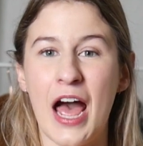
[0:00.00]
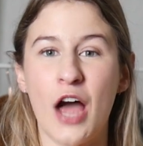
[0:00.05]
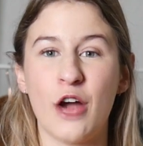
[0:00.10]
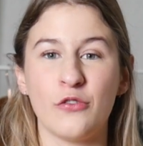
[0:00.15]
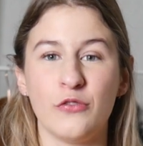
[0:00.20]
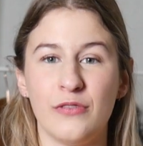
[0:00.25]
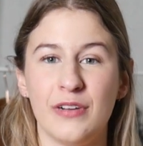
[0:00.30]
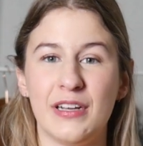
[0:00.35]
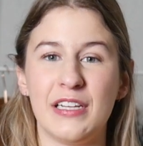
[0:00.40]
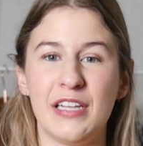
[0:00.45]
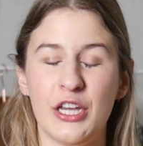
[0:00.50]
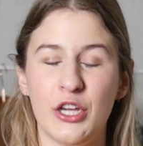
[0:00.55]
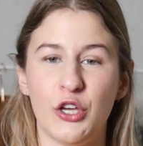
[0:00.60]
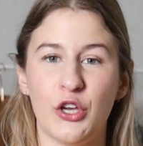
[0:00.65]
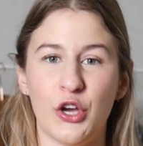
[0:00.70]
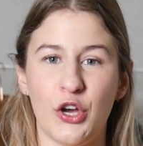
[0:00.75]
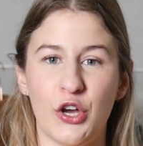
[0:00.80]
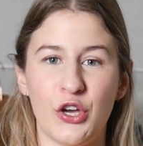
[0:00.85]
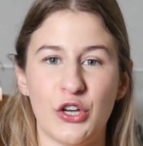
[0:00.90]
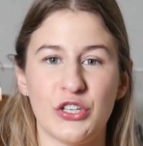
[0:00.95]
a really
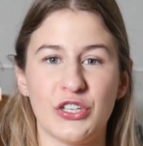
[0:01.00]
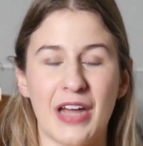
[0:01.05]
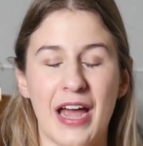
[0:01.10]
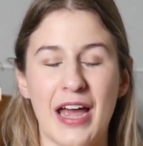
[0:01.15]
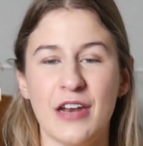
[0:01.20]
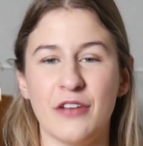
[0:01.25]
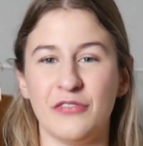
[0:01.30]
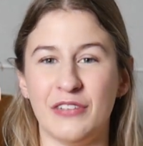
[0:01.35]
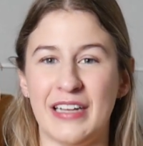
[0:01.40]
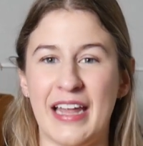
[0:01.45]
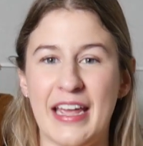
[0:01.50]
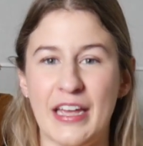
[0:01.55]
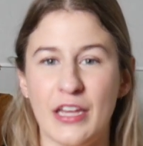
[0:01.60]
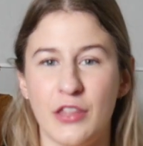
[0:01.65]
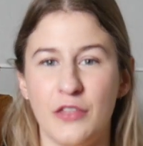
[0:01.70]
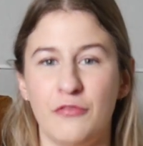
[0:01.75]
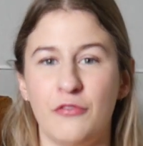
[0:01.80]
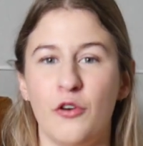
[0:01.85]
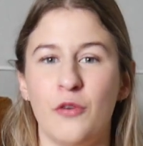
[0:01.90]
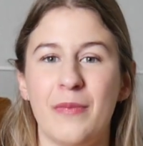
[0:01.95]
good kind of
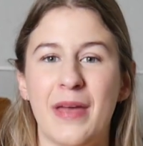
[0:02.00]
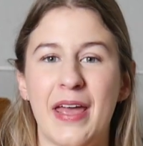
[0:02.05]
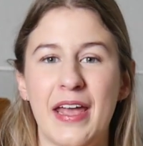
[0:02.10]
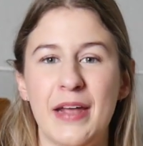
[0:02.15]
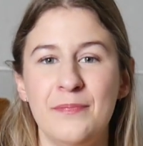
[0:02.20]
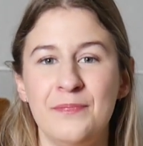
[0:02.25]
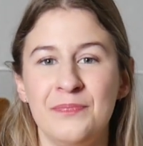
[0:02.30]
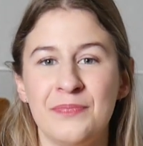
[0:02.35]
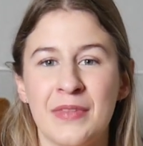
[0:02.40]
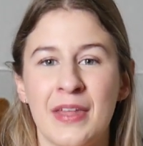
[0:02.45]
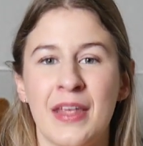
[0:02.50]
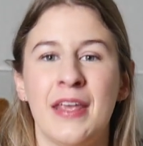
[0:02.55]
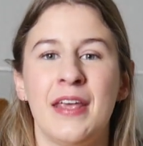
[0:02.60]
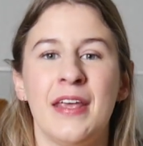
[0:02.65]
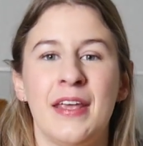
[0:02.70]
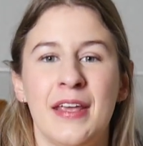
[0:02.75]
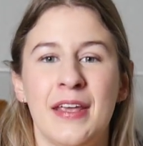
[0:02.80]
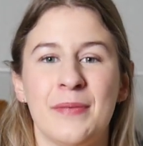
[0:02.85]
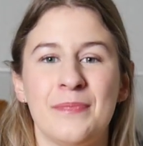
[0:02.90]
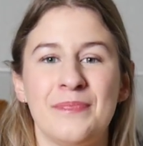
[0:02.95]
length for me.
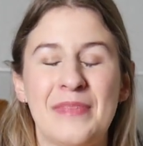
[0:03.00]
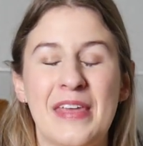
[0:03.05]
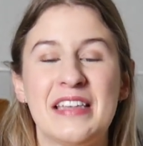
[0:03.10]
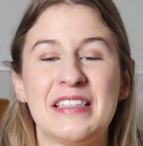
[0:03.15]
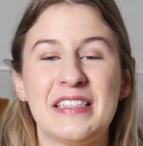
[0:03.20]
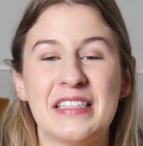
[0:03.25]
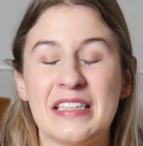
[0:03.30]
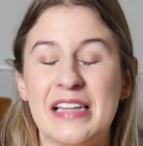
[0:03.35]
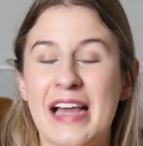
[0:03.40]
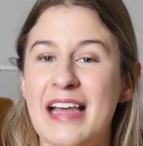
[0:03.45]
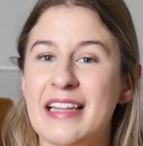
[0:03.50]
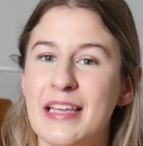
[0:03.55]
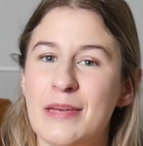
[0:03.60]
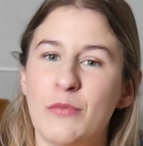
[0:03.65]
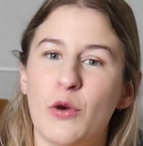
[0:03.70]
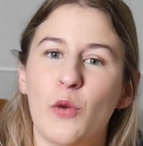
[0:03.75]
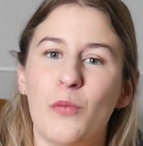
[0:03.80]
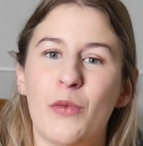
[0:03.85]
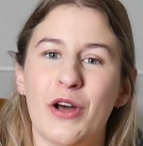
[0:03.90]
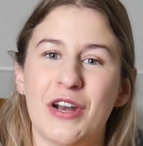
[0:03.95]
It's slightly
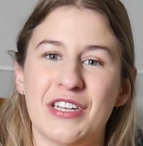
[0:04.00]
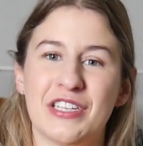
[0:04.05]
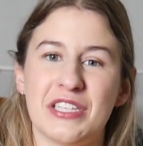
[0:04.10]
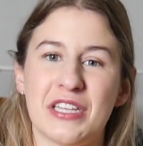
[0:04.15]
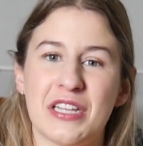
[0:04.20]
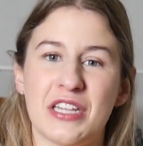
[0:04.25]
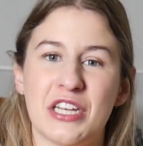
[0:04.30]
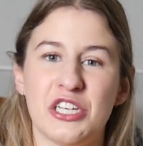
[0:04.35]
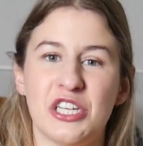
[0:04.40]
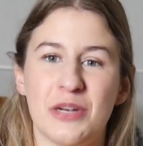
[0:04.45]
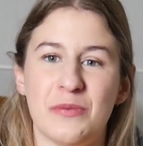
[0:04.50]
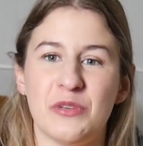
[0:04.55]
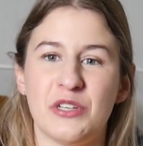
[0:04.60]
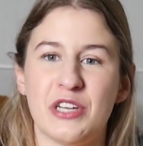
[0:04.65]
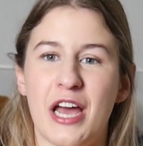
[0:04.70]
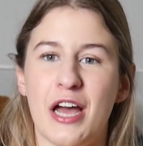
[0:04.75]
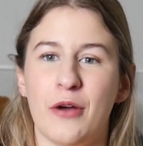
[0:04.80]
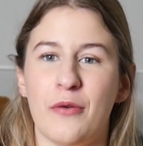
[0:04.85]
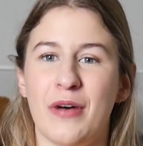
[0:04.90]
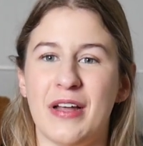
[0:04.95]
more modest than the
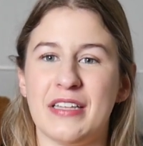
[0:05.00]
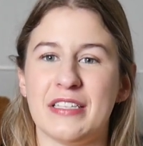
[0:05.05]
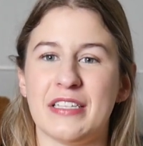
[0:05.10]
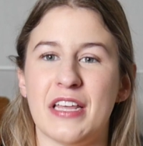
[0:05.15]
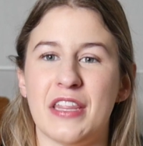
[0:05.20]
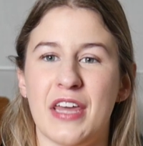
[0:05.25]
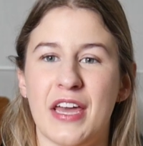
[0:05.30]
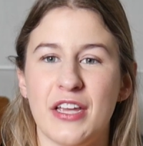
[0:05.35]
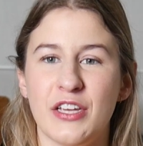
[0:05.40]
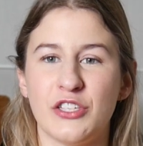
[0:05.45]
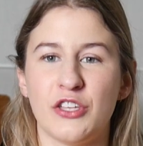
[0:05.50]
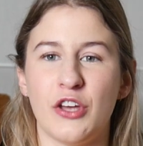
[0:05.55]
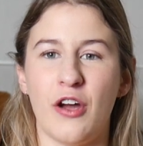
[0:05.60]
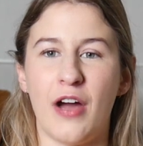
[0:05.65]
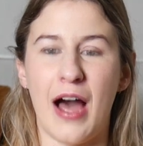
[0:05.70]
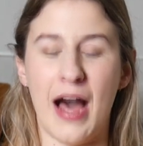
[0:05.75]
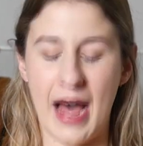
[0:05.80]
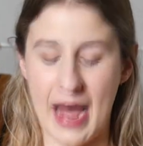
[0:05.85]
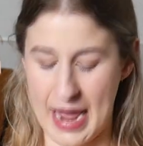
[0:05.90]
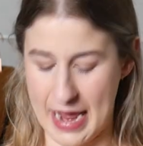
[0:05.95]
Gymshark ones, I think, so
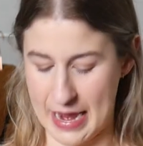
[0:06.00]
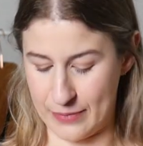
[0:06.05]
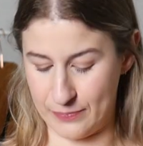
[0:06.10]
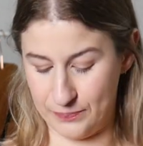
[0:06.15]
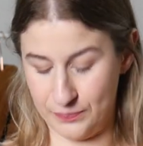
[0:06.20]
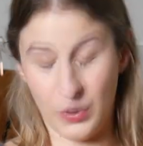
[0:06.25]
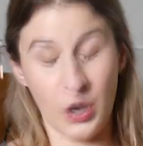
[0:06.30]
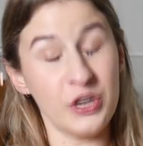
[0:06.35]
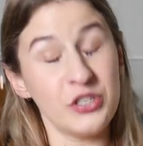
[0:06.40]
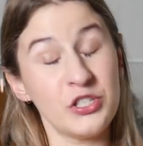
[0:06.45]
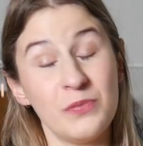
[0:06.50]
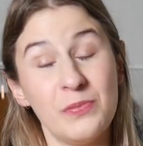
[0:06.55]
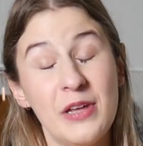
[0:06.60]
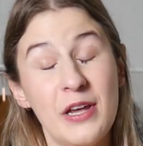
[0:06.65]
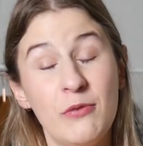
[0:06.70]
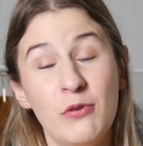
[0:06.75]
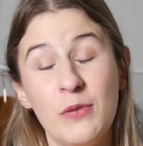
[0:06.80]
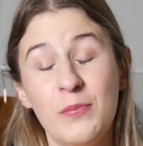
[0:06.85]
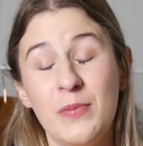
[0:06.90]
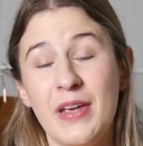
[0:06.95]
I possibly
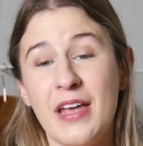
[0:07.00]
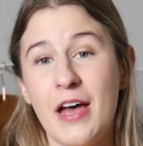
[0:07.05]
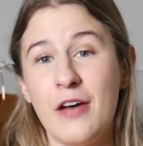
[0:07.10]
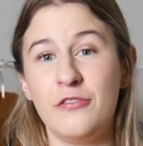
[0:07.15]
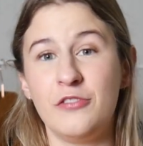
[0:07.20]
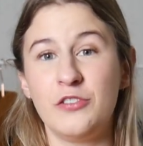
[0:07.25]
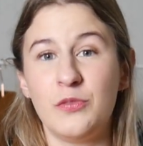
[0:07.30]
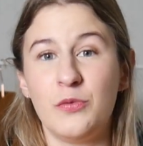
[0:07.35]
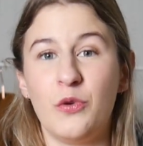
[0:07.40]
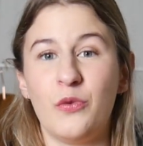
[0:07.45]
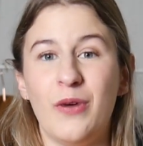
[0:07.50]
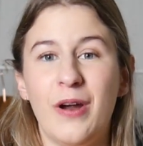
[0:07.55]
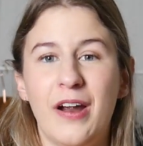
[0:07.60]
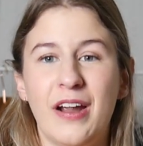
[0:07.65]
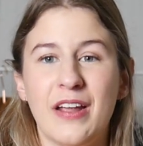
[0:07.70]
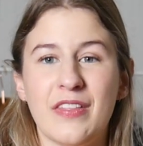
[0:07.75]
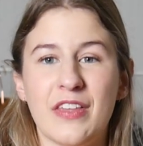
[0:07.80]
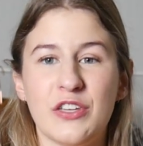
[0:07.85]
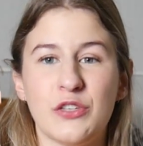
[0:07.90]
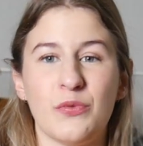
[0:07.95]
would be comfortable
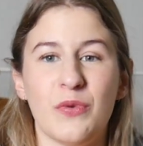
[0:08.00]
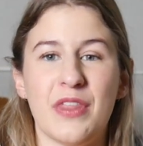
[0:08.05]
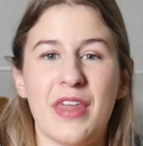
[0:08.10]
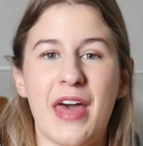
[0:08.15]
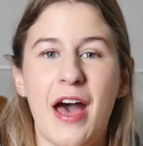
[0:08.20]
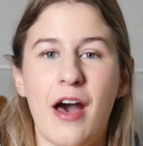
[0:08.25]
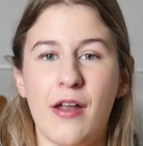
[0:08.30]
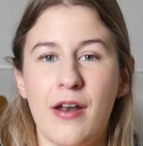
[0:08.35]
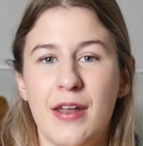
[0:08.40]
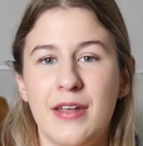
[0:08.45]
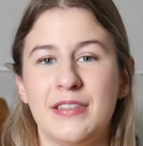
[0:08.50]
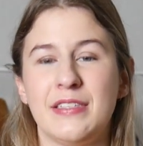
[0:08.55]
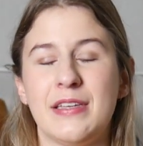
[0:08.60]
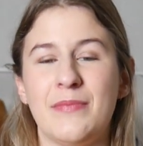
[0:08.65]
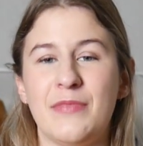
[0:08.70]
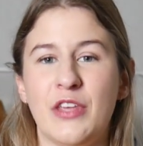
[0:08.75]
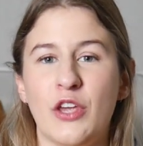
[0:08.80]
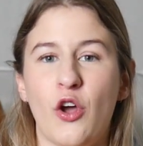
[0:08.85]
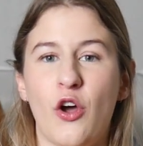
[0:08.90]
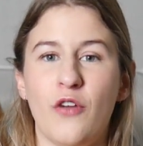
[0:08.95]
wearing this without
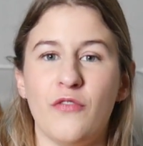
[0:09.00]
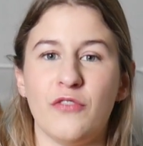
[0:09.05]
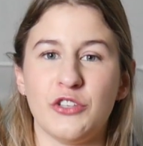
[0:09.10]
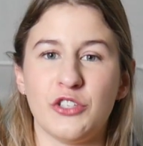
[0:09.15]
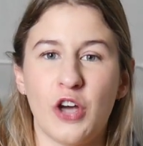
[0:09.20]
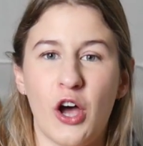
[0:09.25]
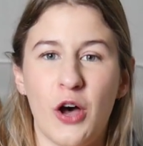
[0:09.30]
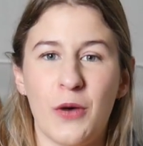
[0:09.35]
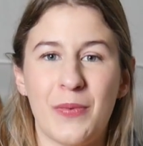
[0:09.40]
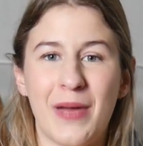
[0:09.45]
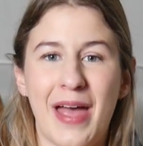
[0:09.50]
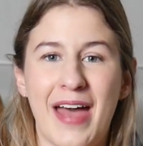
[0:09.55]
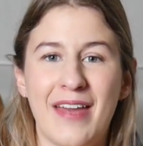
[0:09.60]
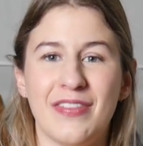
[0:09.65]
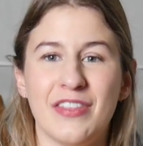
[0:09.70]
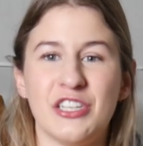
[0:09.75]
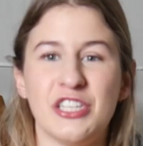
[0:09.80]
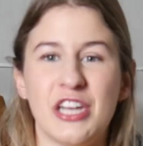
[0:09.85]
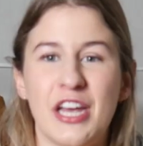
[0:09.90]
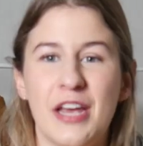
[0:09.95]
something over top
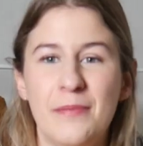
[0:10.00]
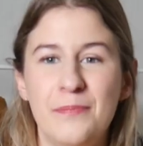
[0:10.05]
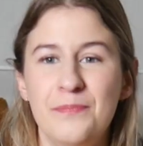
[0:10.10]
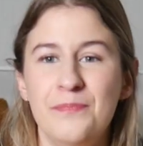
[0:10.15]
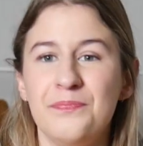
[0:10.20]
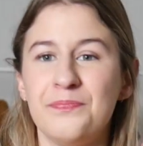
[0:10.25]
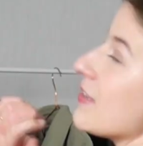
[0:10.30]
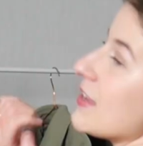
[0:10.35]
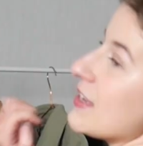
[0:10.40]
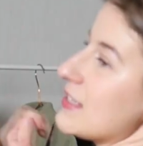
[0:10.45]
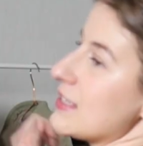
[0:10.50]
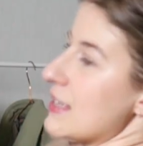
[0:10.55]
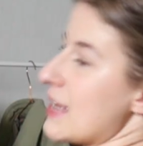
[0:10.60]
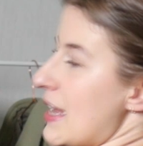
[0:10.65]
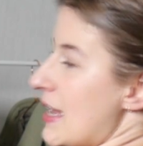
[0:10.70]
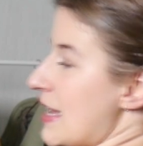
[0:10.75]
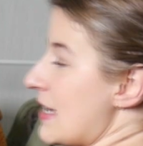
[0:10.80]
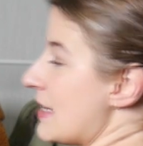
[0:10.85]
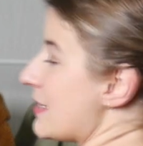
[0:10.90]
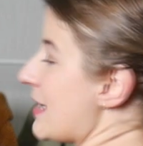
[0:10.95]
at the gym. This
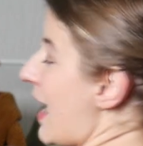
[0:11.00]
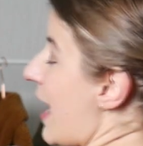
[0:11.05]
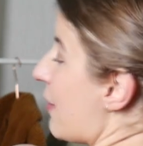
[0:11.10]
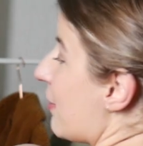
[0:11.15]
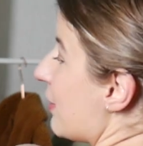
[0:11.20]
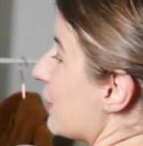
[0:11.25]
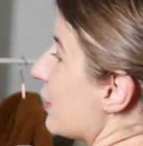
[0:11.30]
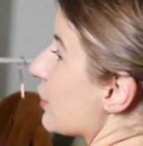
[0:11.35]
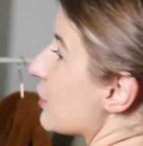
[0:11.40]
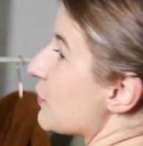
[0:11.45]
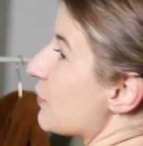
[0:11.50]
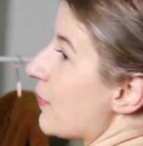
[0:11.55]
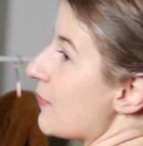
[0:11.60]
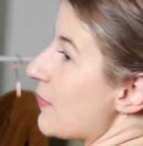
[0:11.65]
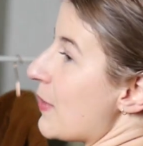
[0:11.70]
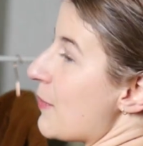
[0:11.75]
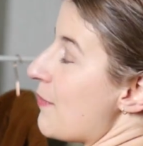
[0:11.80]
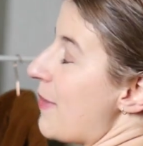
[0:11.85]
is how it looks from the